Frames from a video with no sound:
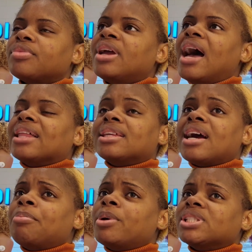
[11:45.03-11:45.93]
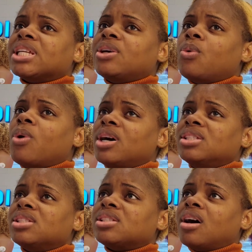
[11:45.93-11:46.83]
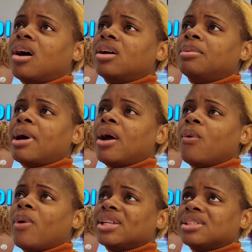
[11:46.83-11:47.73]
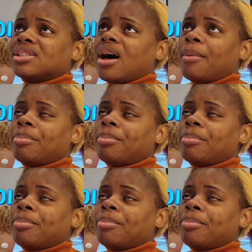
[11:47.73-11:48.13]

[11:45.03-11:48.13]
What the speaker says: I think I posted it once on my WhatsApp,